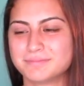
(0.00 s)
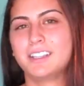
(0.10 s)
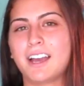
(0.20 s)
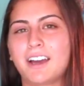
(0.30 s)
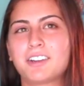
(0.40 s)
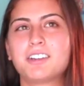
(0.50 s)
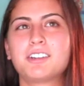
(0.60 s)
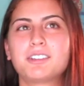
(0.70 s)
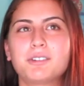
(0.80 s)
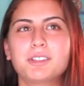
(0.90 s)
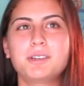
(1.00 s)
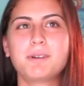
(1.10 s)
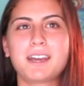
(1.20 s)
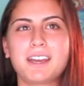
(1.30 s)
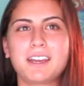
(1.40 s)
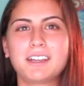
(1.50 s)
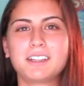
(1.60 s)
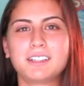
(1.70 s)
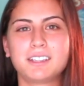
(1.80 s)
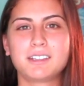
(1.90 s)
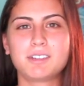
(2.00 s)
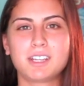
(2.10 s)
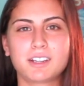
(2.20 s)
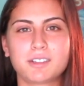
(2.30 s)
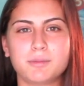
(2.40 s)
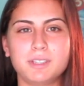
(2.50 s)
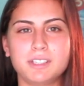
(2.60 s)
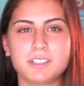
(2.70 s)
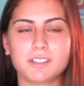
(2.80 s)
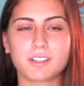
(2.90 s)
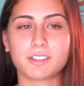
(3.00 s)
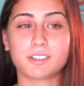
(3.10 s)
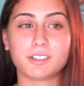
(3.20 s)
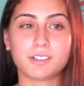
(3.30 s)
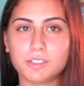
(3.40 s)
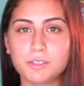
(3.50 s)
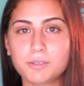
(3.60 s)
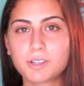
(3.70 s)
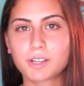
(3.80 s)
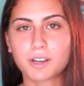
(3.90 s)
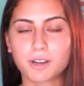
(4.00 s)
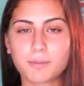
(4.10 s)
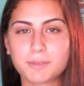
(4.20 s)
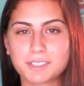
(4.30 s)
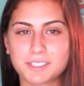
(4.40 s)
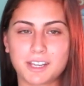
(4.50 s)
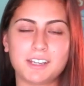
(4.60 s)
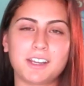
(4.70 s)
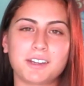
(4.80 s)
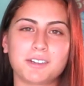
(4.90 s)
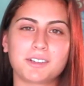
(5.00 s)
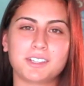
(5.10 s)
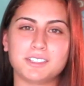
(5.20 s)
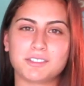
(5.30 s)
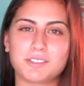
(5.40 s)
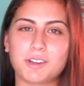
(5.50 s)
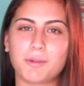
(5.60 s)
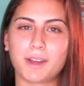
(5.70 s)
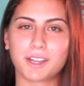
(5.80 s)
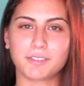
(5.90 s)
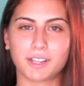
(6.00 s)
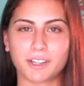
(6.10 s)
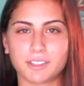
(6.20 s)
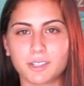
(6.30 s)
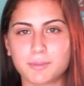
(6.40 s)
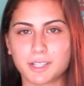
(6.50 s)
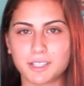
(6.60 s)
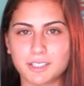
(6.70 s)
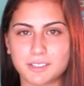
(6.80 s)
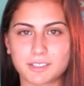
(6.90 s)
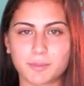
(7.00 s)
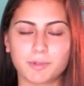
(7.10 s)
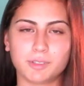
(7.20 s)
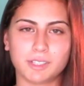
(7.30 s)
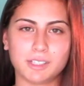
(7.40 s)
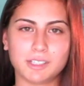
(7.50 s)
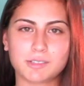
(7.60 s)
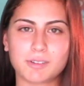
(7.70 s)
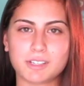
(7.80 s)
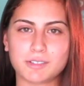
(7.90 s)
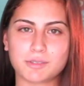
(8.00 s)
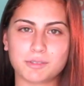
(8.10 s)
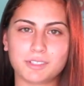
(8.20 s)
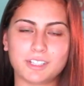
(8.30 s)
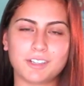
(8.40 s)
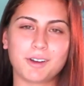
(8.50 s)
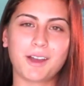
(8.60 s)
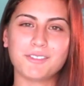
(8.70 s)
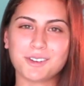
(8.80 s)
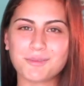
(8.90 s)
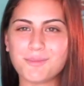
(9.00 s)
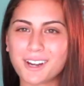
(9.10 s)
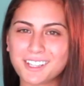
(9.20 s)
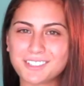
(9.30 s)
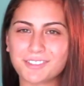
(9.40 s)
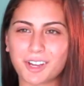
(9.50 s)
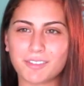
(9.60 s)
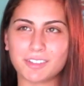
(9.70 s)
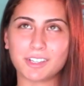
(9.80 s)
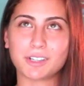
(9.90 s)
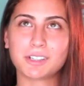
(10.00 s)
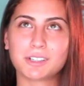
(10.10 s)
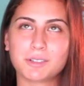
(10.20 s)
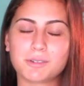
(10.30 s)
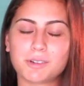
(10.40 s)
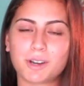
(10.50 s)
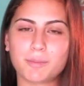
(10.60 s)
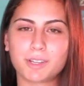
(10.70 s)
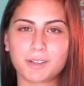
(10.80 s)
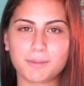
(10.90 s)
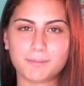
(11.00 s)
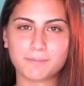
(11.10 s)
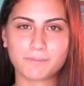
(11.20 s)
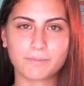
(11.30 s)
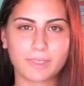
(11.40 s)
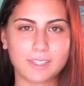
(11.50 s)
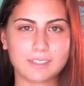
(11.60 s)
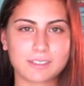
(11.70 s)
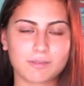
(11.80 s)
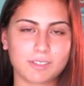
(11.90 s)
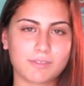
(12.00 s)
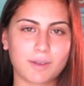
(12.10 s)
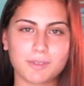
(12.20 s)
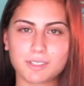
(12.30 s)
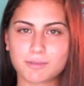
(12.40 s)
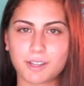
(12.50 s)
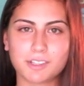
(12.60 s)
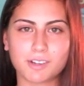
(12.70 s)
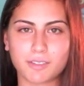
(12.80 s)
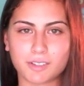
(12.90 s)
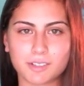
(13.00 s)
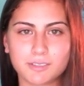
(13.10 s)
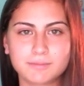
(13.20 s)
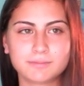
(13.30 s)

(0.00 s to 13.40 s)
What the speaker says: Yeah, I don't know. The only way that we can either meet is either you come to San Diego, because there's no way I can fly out there because I'm only 20 years old and I don't have enough money to fly over there, or I become this really famous rally driver